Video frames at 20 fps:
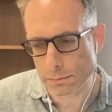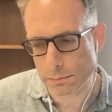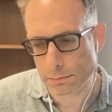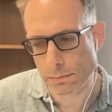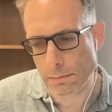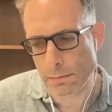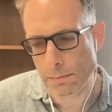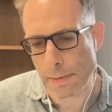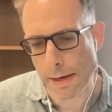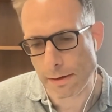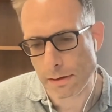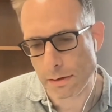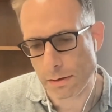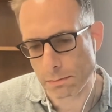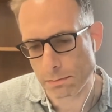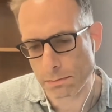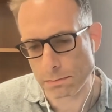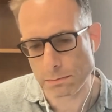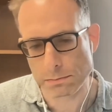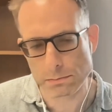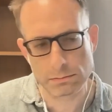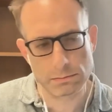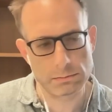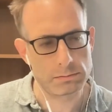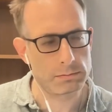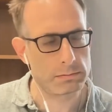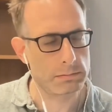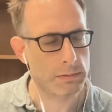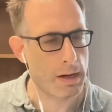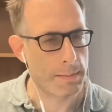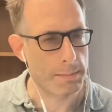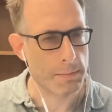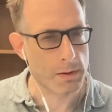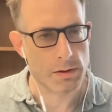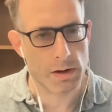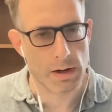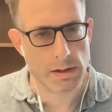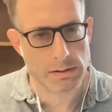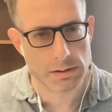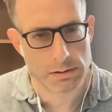make them come
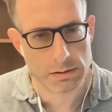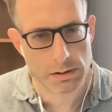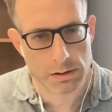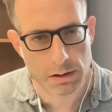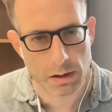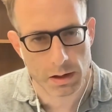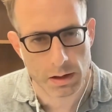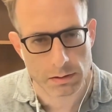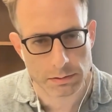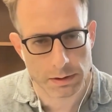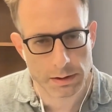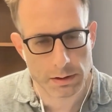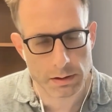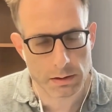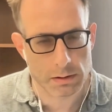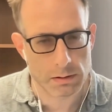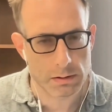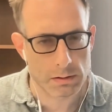across as a thought leader?